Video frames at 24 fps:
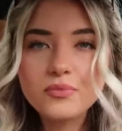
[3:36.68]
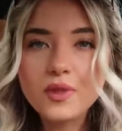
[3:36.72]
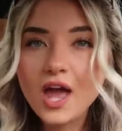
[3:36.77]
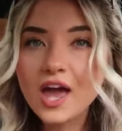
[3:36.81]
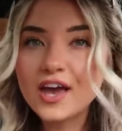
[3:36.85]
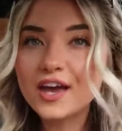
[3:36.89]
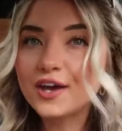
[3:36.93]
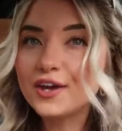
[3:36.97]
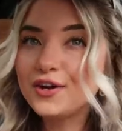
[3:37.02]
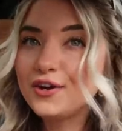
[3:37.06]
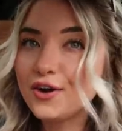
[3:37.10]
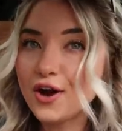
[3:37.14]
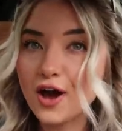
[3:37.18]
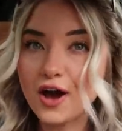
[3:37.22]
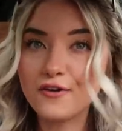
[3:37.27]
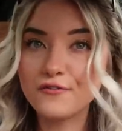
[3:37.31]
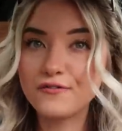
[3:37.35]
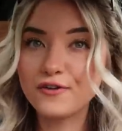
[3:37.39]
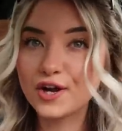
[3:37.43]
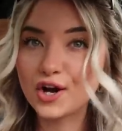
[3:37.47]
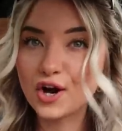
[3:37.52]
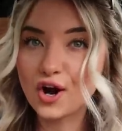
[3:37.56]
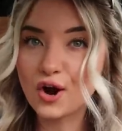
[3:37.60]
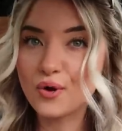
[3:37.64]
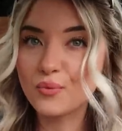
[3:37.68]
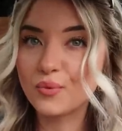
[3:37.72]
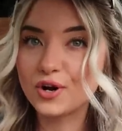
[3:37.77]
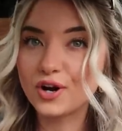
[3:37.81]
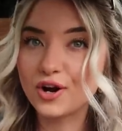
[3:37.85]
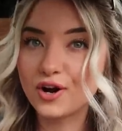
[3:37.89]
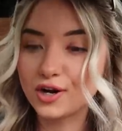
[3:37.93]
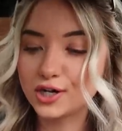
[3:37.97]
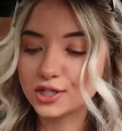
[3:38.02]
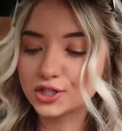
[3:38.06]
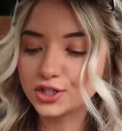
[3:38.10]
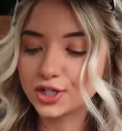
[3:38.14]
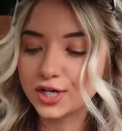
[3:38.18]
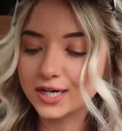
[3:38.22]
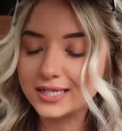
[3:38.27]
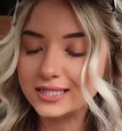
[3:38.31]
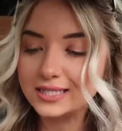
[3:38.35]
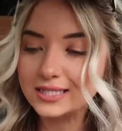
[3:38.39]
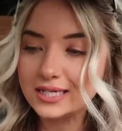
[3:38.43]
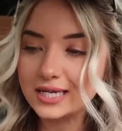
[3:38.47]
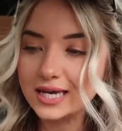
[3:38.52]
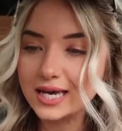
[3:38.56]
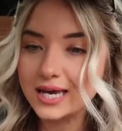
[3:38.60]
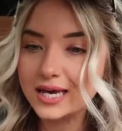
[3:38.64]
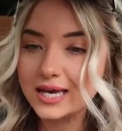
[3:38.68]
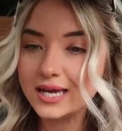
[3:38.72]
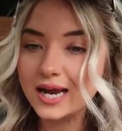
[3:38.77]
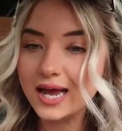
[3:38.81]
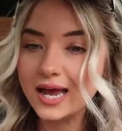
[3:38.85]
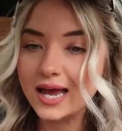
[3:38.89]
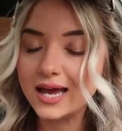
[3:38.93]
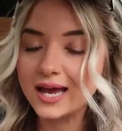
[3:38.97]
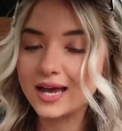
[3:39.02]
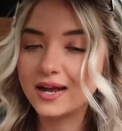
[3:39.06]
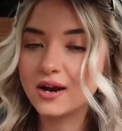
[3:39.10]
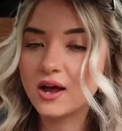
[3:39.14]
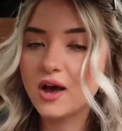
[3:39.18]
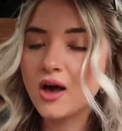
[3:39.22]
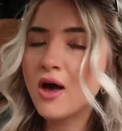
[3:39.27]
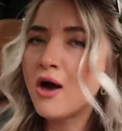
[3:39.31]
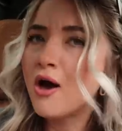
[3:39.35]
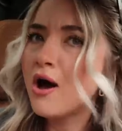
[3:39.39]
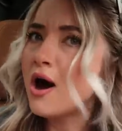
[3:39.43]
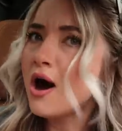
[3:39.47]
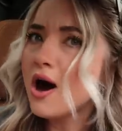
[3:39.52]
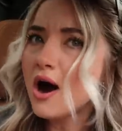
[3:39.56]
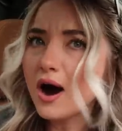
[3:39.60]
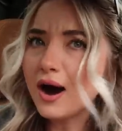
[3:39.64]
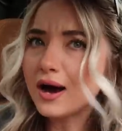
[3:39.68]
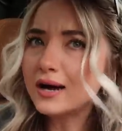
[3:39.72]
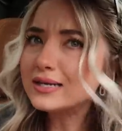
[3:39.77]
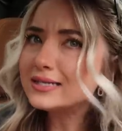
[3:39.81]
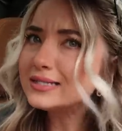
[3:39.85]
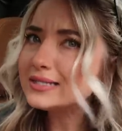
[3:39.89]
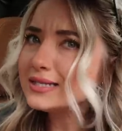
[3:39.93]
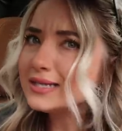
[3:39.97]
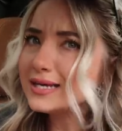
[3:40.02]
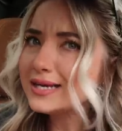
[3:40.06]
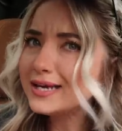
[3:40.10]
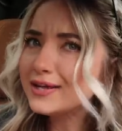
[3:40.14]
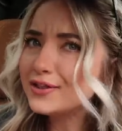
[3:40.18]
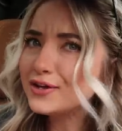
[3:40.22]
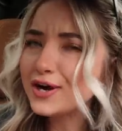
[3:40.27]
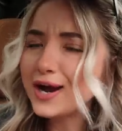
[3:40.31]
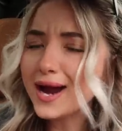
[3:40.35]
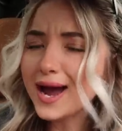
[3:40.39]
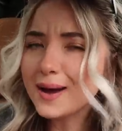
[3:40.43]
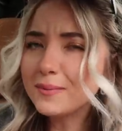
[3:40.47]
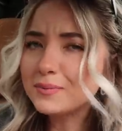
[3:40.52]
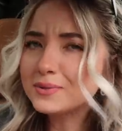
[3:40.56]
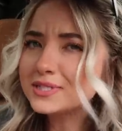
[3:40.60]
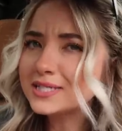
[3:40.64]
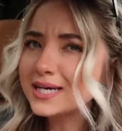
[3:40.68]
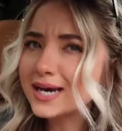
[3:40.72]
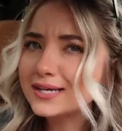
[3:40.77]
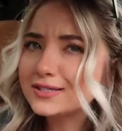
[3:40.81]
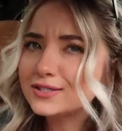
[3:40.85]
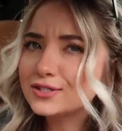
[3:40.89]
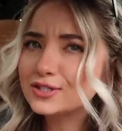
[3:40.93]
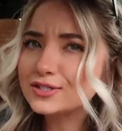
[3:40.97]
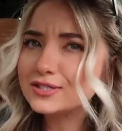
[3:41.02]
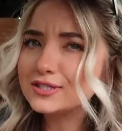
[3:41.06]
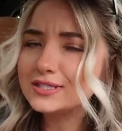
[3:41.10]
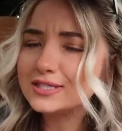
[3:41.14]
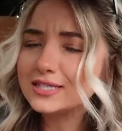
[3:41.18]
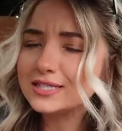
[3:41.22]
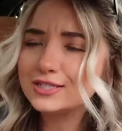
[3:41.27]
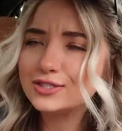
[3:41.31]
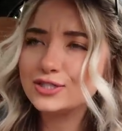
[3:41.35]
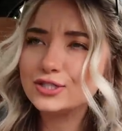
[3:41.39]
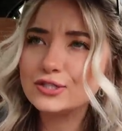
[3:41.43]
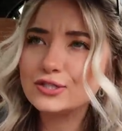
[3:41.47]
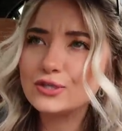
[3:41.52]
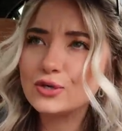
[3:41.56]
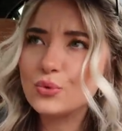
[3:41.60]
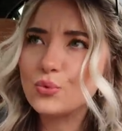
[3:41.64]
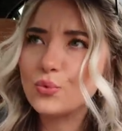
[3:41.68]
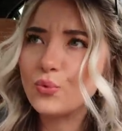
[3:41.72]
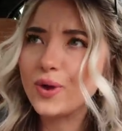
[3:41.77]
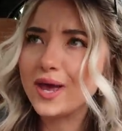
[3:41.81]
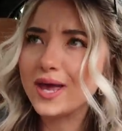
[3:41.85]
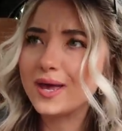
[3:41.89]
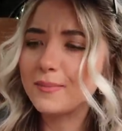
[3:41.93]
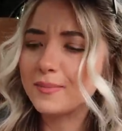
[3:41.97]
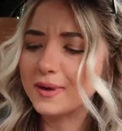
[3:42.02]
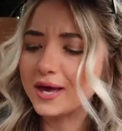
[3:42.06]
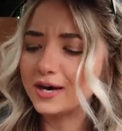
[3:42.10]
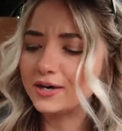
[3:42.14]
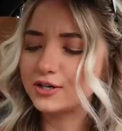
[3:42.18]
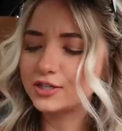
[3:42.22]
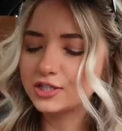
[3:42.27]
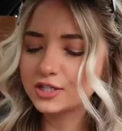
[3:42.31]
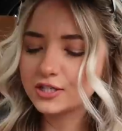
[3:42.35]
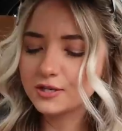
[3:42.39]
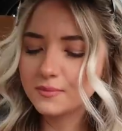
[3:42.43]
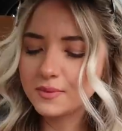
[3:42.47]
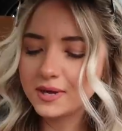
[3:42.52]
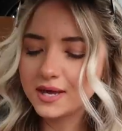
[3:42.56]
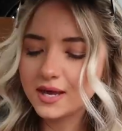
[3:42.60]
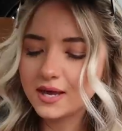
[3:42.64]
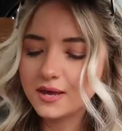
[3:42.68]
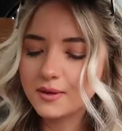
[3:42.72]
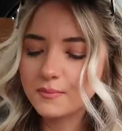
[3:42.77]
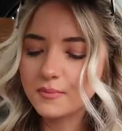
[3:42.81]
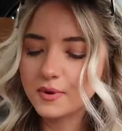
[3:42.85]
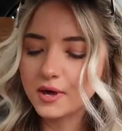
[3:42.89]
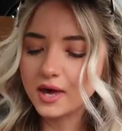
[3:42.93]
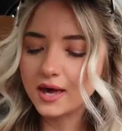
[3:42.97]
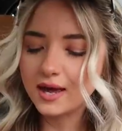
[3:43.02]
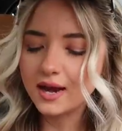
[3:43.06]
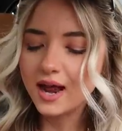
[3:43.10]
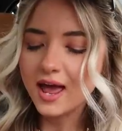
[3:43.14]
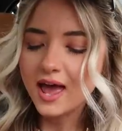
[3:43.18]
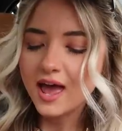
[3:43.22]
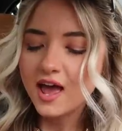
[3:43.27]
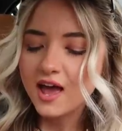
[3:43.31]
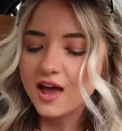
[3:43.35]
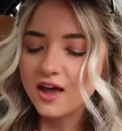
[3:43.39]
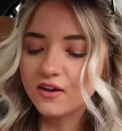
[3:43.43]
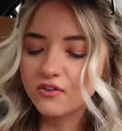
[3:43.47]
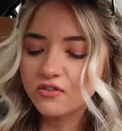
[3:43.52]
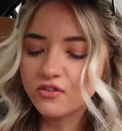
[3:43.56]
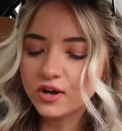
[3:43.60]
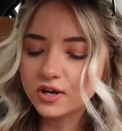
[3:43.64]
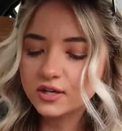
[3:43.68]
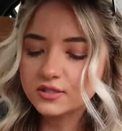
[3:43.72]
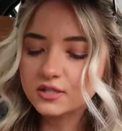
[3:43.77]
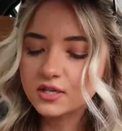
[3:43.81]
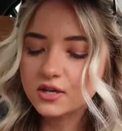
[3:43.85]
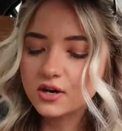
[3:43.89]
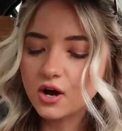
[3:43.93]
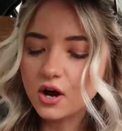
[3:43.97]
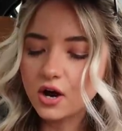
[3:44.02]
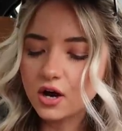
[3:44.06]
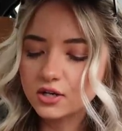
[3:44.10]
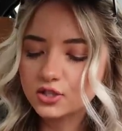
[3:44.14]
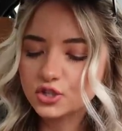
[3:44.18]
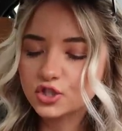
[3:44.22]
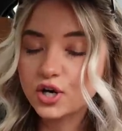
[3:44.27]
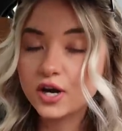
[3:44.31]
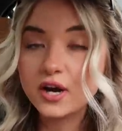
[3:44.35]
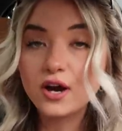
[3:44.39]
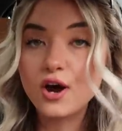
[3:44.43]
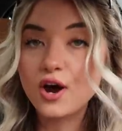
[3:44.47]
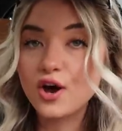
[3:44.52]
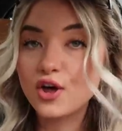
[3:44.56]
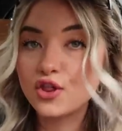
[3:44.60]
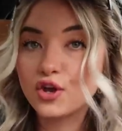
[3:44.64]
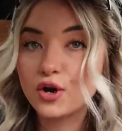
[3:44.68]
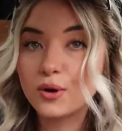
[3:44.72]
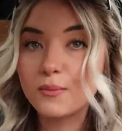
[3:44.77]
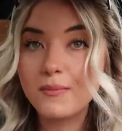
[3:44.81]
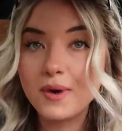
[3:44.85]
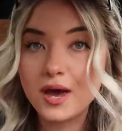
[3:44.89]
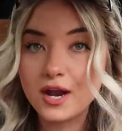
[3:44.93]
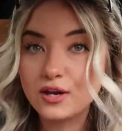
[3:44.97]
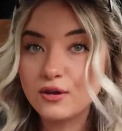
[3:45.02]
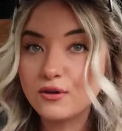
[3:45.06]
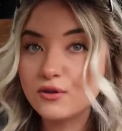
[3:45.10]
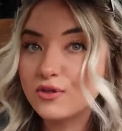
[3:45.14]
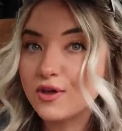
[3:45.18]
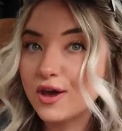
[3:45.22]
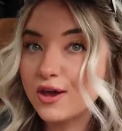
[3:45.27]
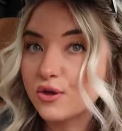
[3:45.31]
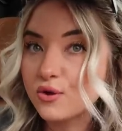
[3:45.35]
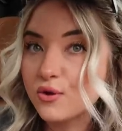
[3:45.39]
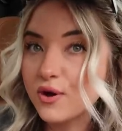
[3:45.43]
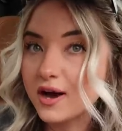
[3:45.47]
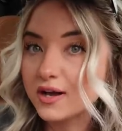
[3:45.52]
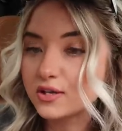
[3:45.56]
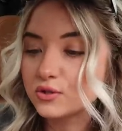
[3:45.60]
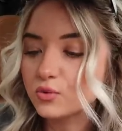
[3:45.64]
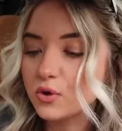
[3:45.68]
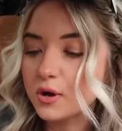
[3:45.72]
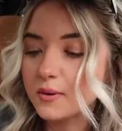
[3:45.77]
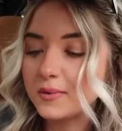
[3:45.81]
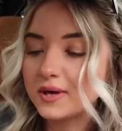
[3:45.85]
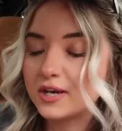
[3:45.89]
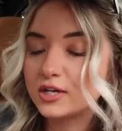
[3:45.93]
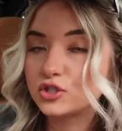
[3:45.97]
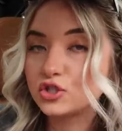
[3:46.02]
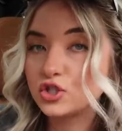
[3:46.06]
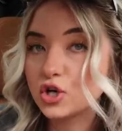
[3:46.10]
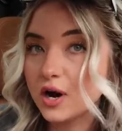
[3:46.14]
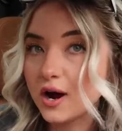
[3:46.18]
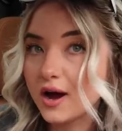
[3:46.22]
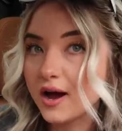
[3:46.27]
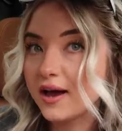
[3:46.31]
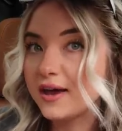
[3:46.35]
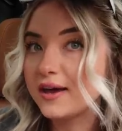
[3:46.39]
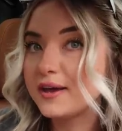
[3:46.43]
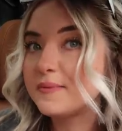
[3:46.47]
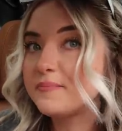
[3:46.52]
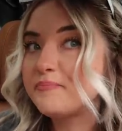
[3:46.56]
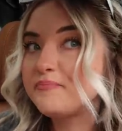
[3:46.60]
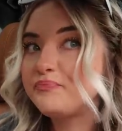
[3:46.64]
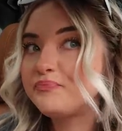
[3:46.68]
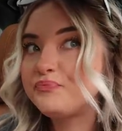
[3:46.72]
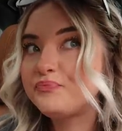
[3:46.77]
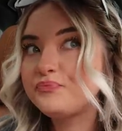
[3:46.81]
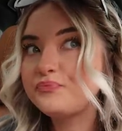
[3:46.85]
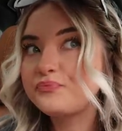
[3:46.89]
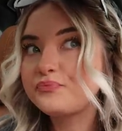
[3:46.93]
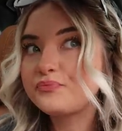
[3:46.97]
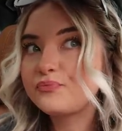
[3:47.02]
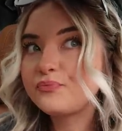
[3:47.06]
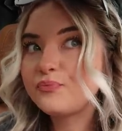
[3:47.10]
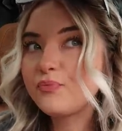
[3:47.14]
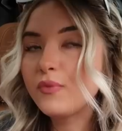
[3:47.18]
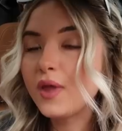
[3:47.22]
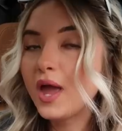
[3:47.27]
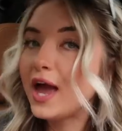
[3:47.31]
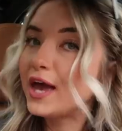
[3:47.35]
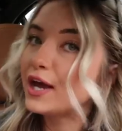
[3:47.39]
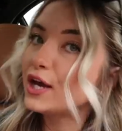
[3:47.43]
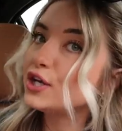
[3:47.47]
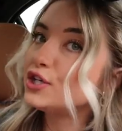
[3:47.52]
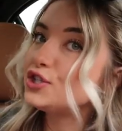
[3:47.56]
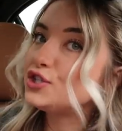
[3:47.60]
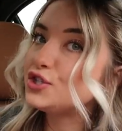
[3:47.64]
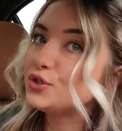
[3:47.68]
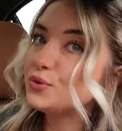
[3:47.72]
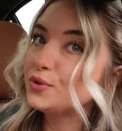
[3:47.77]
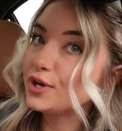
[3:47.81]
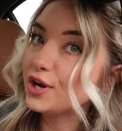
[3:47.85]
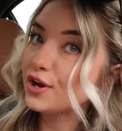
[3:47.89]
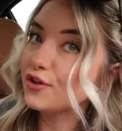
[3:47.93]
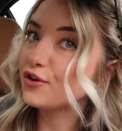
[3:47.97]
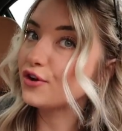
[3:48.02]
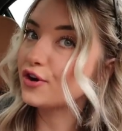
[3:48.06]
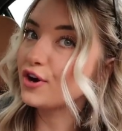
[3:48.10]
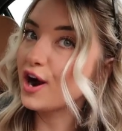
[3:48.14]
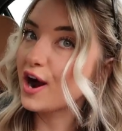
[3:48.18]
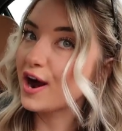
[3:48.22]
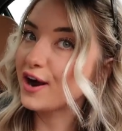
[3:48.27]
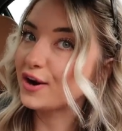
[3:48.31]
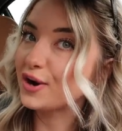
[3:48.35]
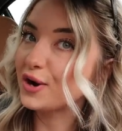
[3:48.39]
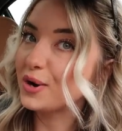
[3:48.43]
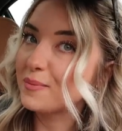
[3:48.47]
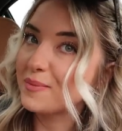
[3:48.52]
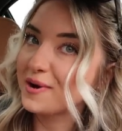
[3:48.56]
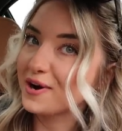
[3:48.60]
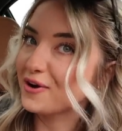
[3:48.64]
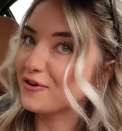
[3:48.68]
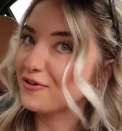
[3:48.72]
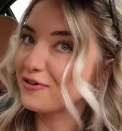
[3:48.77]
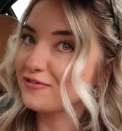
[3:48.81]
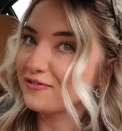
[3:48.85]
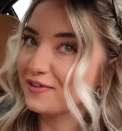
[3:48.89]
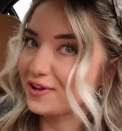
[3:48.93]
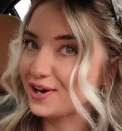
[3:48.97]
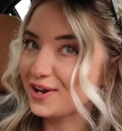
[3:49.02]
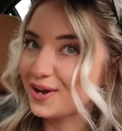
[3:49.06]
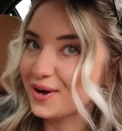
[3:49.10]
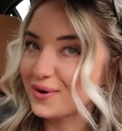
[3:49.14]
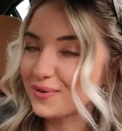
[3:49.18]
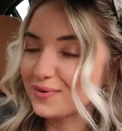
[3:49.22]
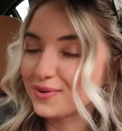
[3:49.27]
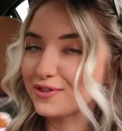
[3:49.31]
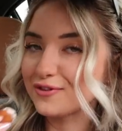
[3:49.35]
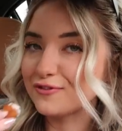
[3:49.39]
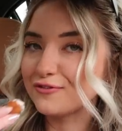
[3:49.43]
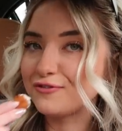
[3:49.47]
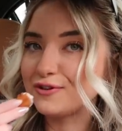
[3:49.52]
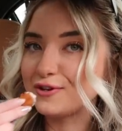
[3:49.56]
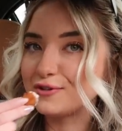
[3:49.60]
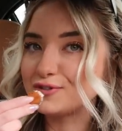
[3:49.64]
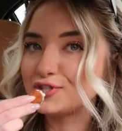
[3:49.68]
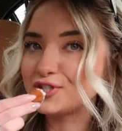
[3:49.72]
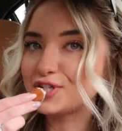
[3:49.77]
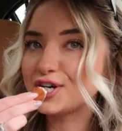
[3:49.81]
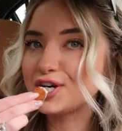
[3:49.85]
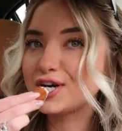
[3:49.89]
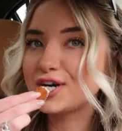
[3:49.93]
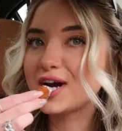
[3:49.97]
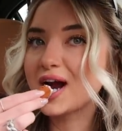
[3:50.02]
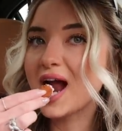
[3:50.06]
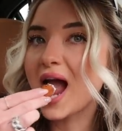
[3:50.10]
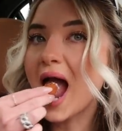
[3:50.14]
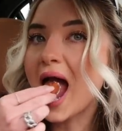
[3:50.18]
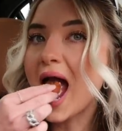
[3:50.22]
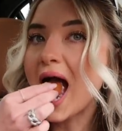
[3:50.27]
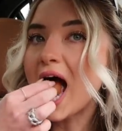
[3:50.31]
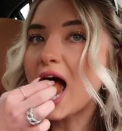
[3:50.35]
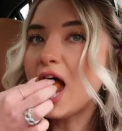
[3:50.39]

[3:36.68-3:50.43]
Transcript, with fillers: I could not figure out what entrees to get and honestly their appetizers did just look way better to me, but if there's an entree on their menu that you guys want me to try, I could do another Cracker Barrel video in the future